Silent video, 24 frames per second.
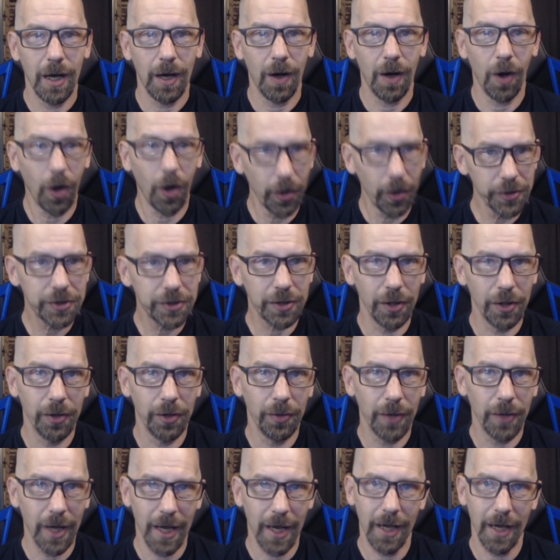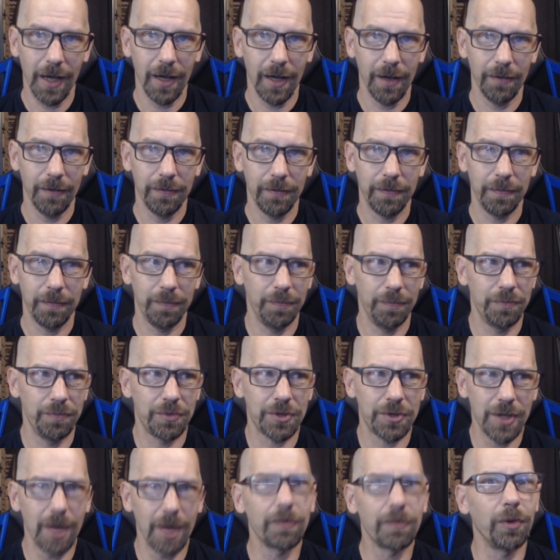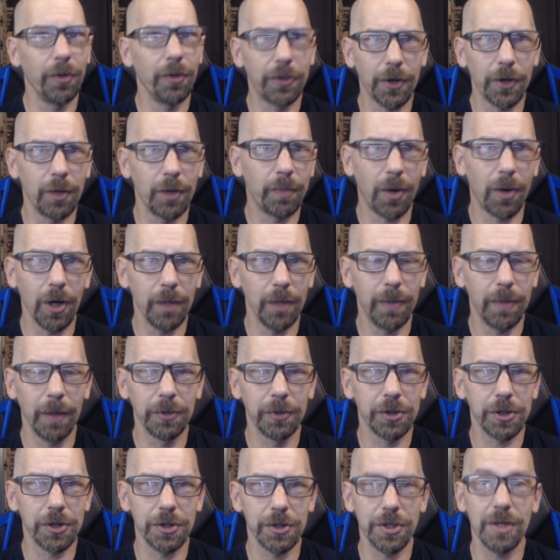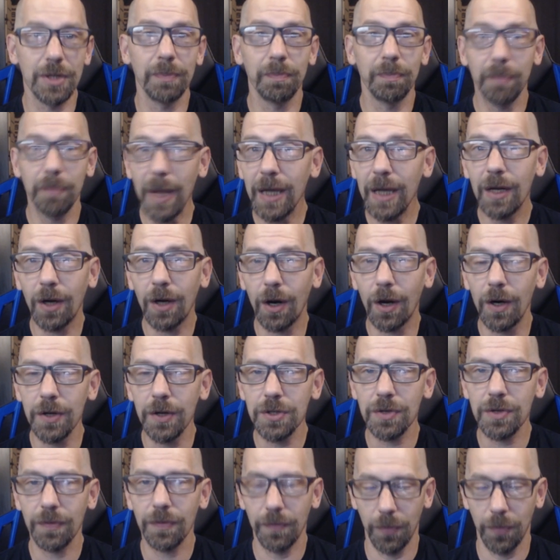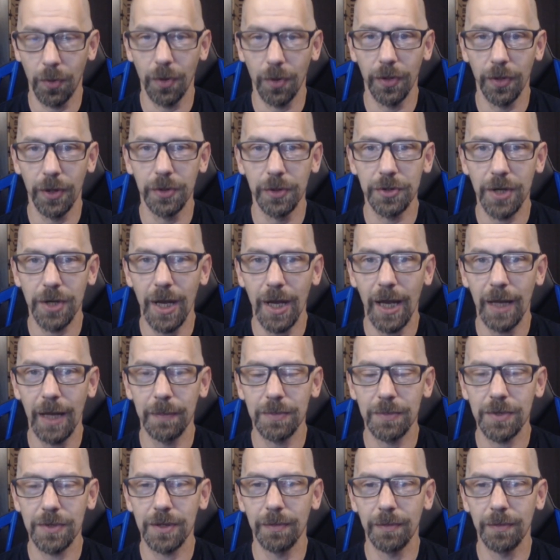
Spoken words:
also have several third-party publishers that make cards for those games.